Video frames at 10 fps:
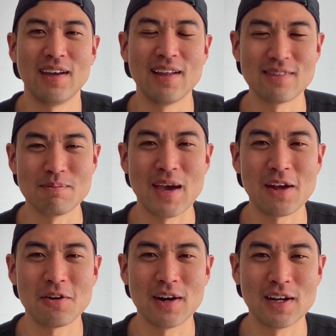it's a
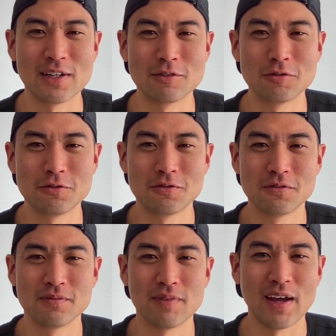matter of
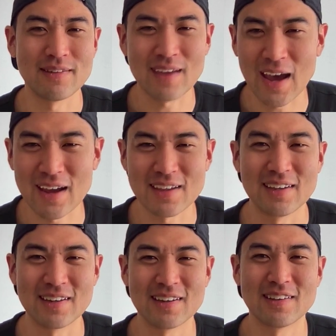
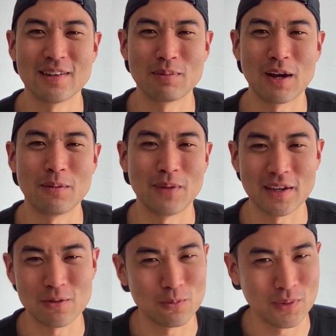attacking the problem,
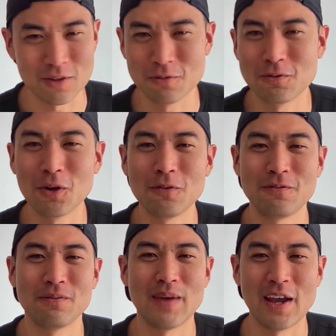like with your
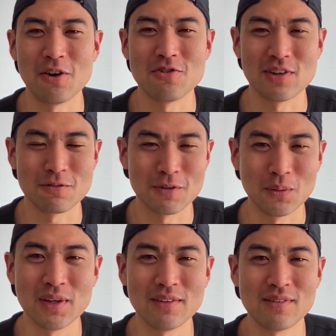full energy and
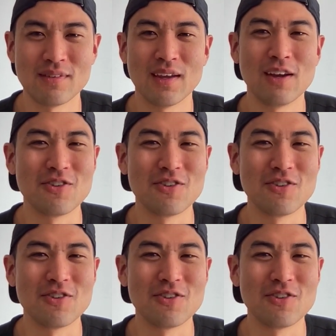focus,